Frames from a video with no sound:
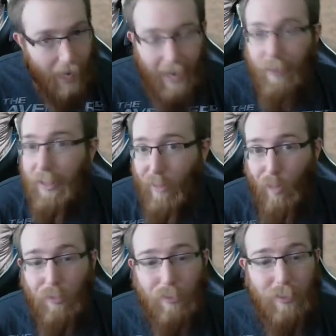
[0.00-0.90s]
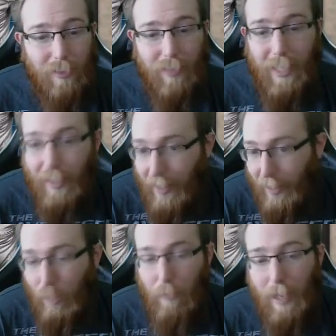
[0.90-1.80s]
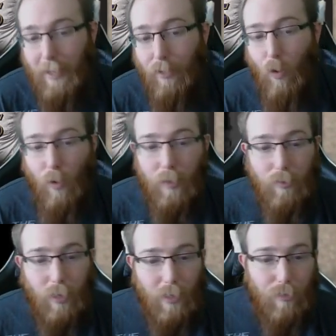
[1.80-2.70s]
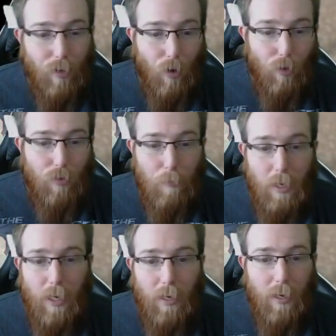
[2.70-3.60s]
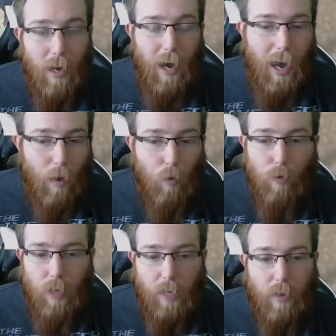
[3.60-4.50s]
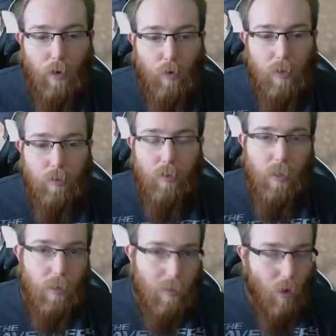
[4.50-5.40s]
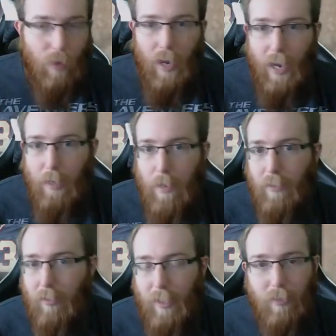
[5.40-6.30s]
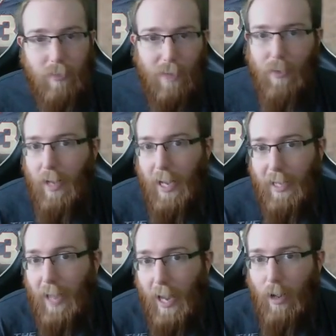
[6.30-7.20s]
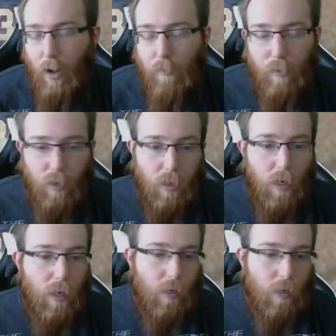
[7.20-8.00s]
Anything over 60, you're making coins. So to me, I will take that risk knowing that I can make 6, 7, 8K off of it.